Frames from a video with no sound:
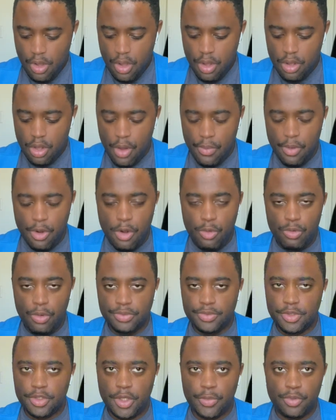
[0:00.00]
Come home, whoop
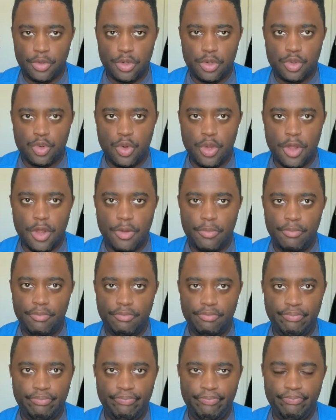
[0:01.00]
this up real quick.
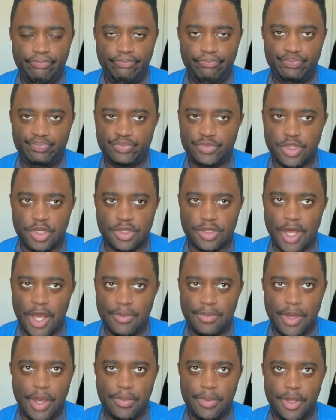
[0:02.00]
Took like
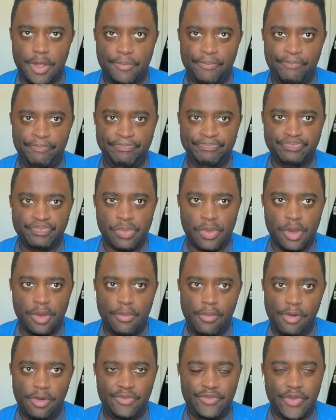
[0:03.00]
maybe
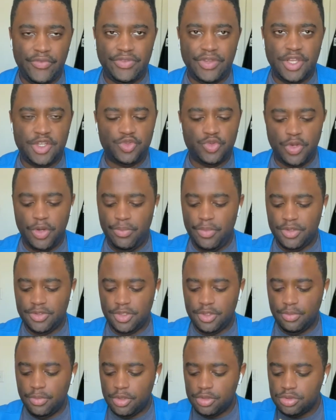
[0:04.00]
15-20 minutes
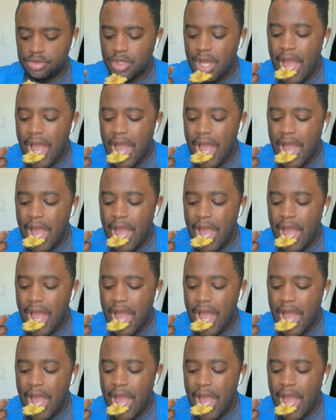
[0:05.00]
the most.